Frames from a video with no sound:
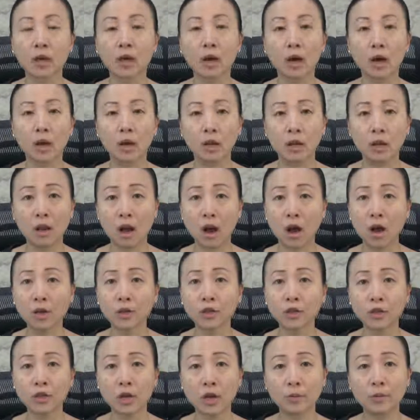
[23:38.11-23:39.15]
A
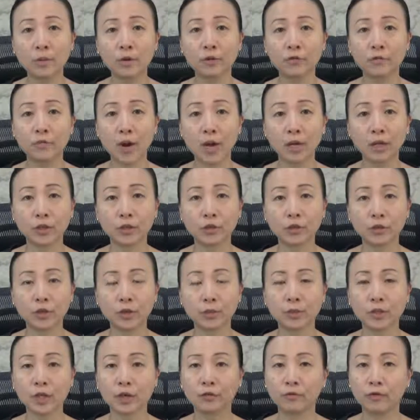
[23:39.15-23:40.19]
large number of
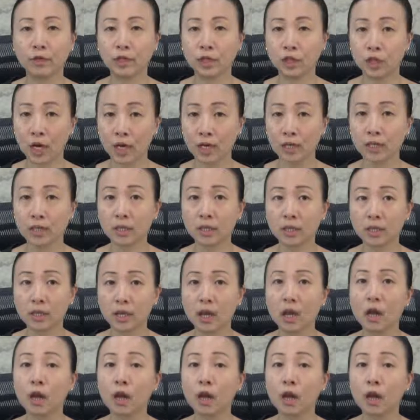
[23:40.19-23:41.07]
manuscripts are rejected